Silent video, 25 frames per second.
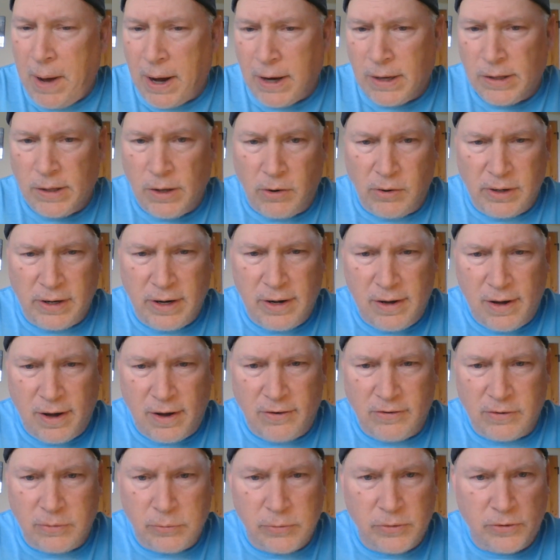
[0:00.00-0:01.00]
back in the early
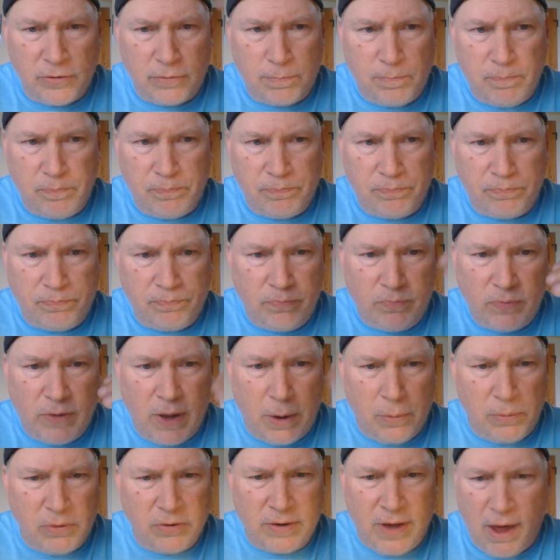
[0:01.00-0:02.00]
days,
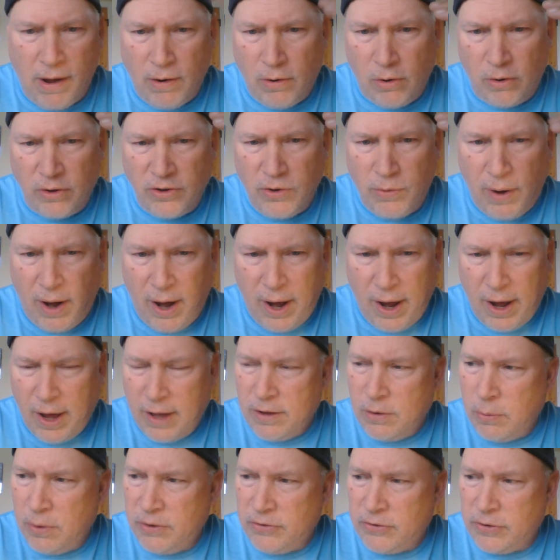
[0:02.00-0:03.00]
that was kind of all you had.
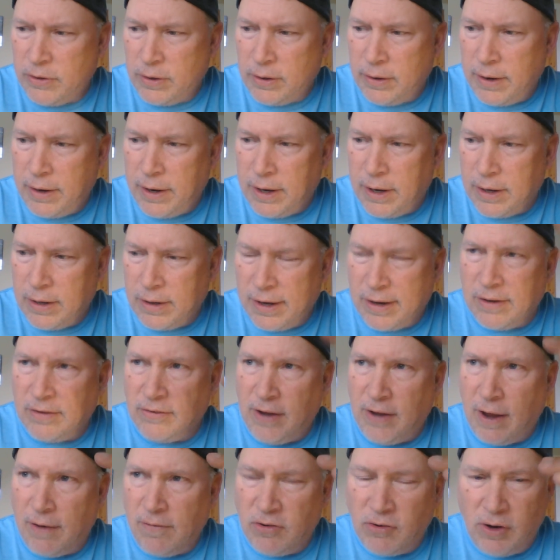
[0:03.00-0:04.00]
There wasn't like in
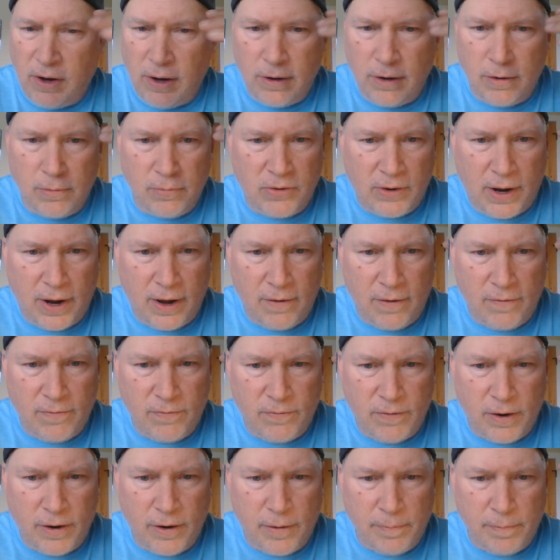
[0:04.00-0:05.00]
Savage Kingdoms, I have
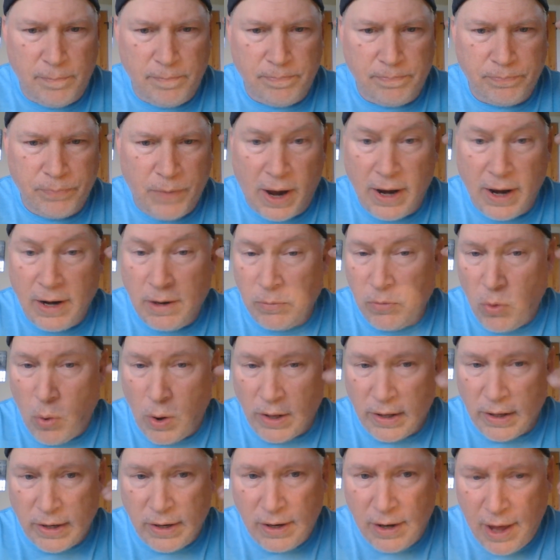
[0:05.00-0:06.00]
item
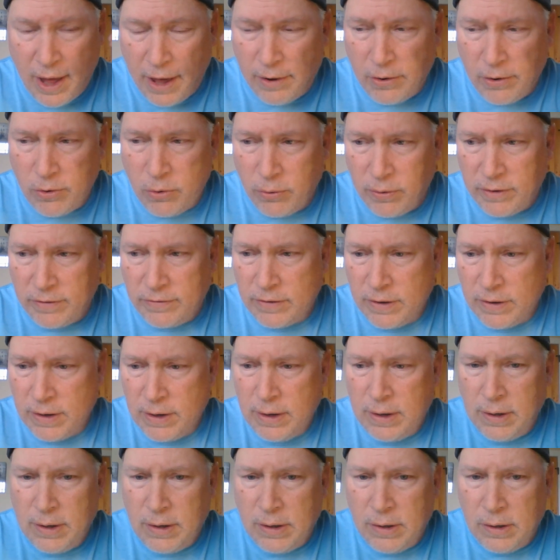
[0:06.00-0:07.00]
quality categories,
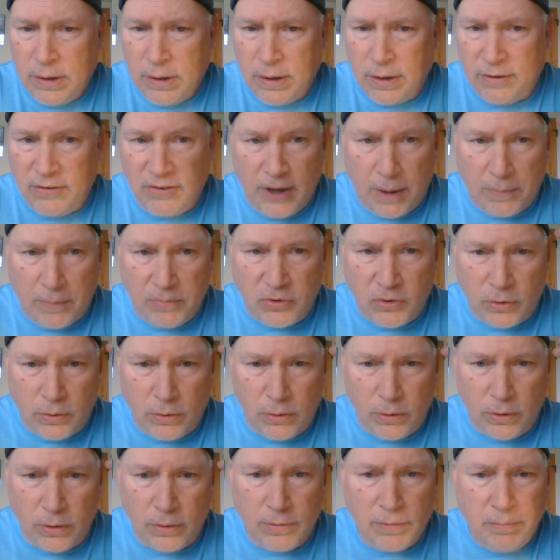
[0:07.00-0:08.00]

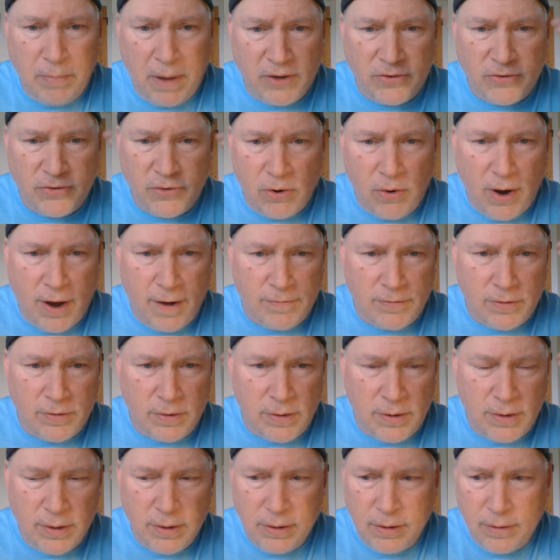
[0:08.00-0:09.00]
exceptional,
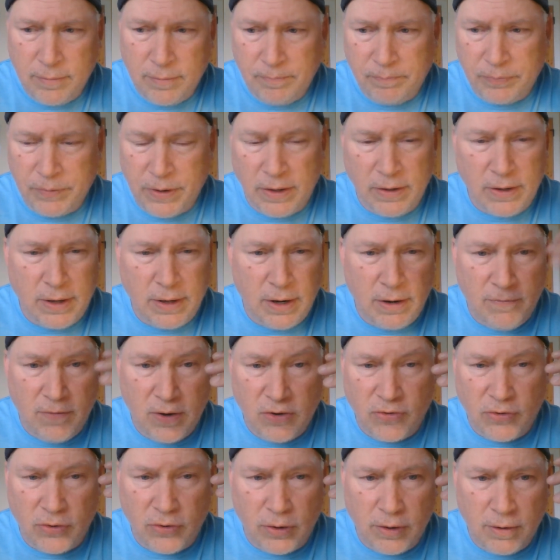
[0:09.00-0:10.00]
mastercrafted, and then
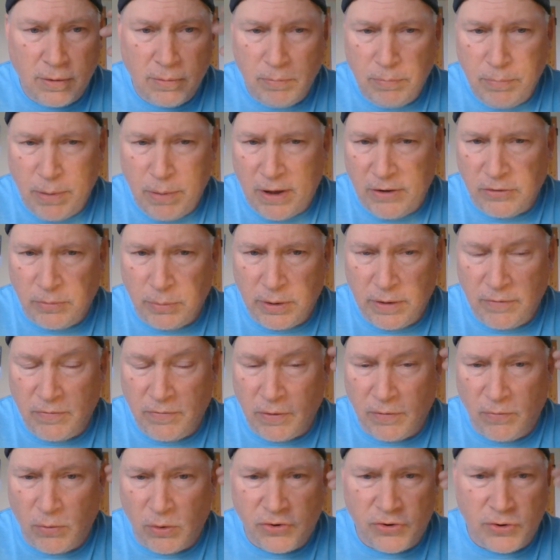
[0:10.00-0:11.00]
eventually, and possibly if
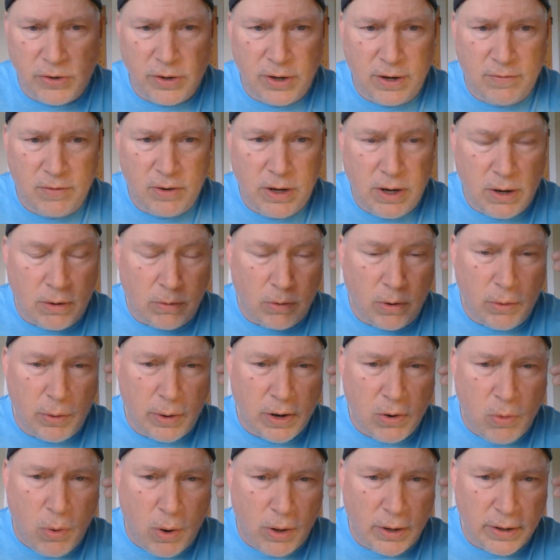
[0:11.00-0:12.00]
you're fortunate, even
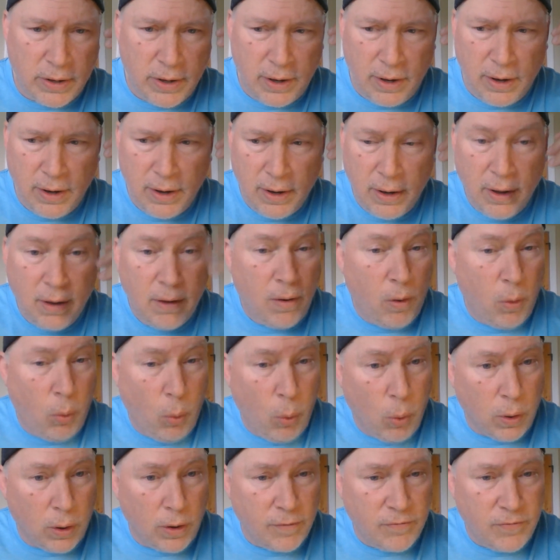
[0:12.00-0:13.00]
heroic quality,
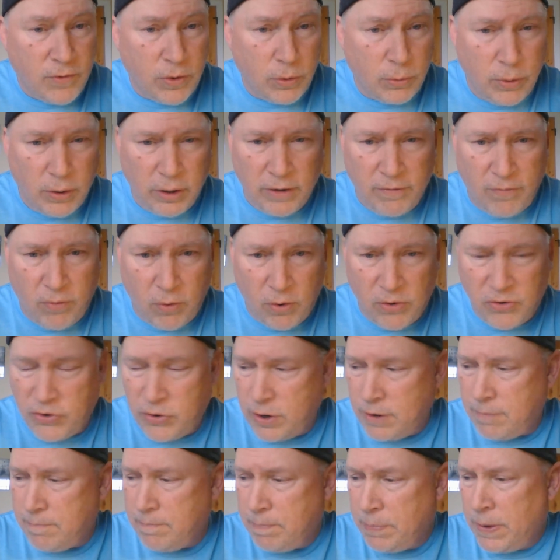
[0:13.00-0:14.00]
or if you're really
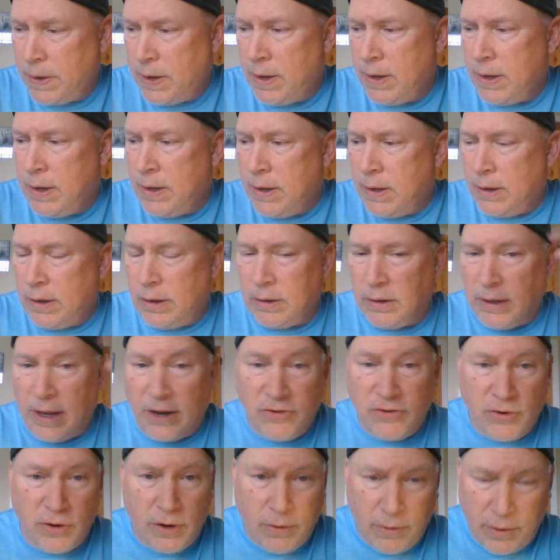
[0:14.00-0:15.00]
fortunate,
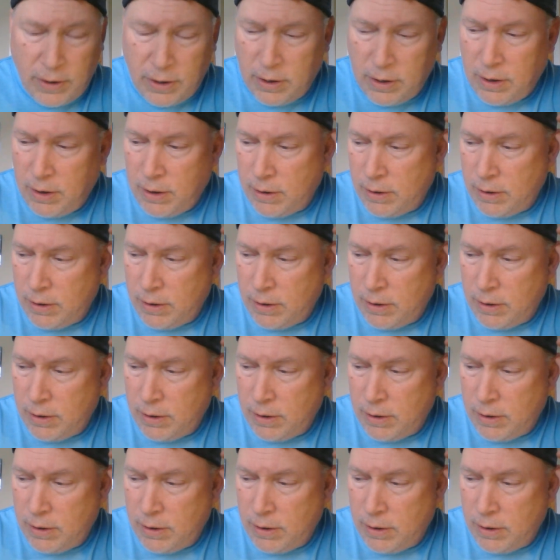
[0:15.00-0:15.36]
legendary